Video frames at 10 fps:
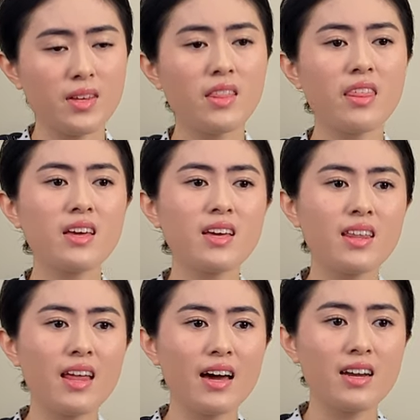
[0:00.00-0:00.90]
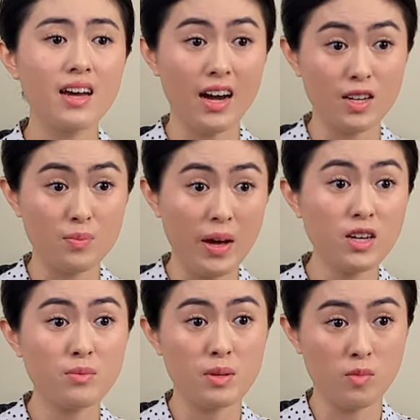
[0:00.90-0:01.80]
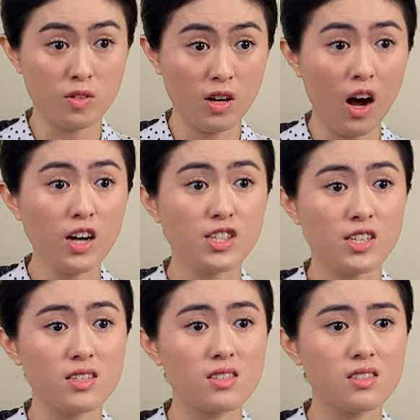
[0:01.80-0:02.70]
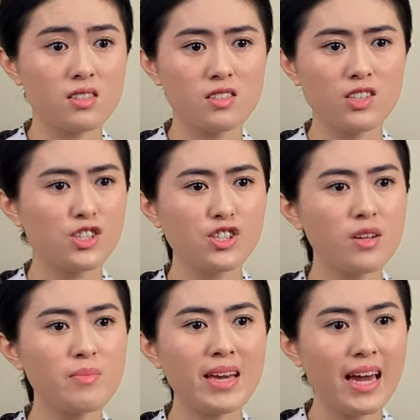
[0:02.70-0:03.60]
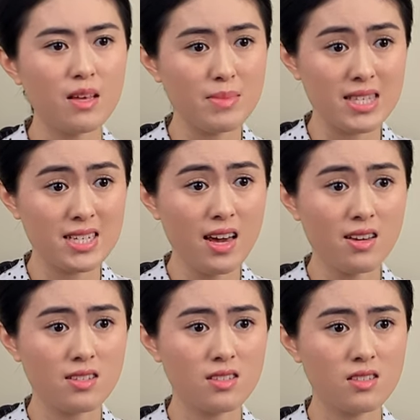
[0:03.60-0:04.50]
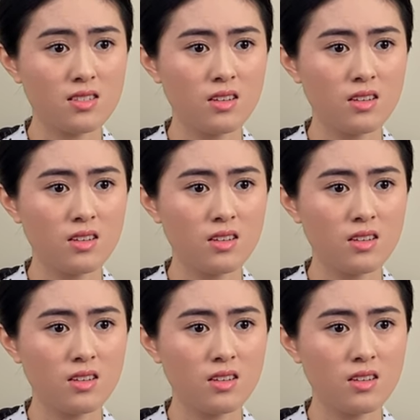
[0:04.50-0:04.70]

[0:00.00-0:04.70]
and thinking that I'd better be more cautious and shouldn't make any mistakes.